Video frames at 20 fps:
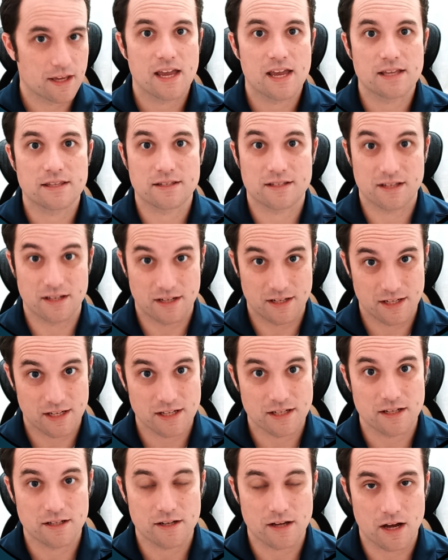it's going to need
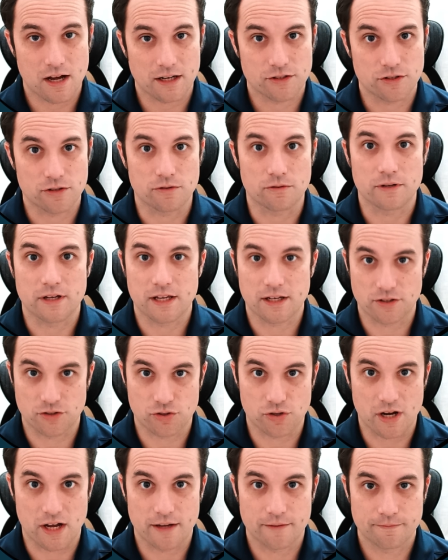to talk to
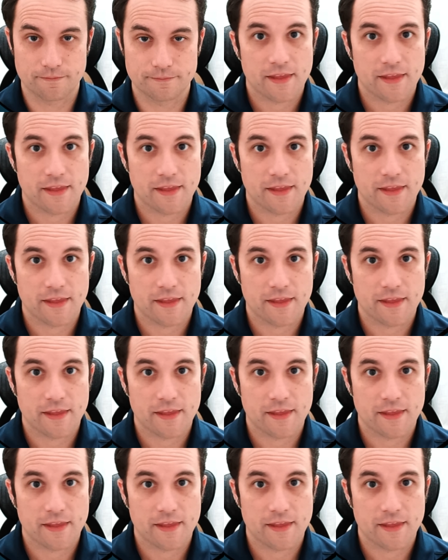Entra.